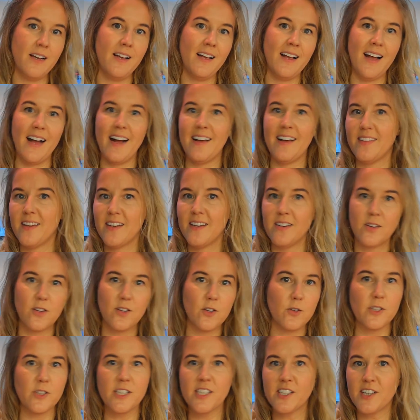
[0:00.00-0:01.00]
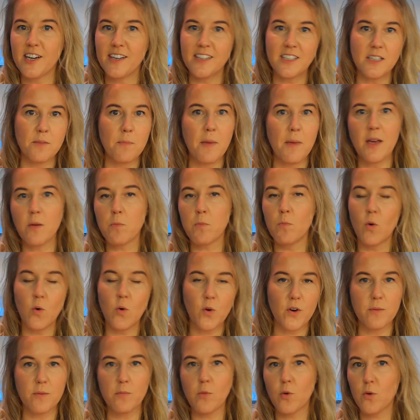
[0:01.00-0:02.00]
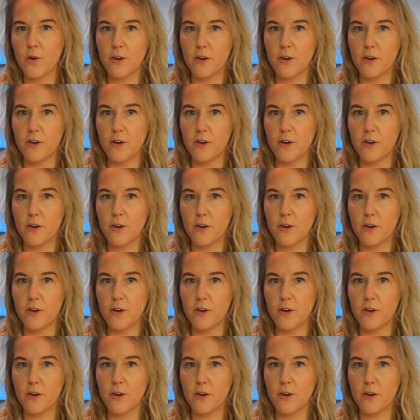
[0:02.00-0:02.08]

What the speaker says: and then you'll start to make more and more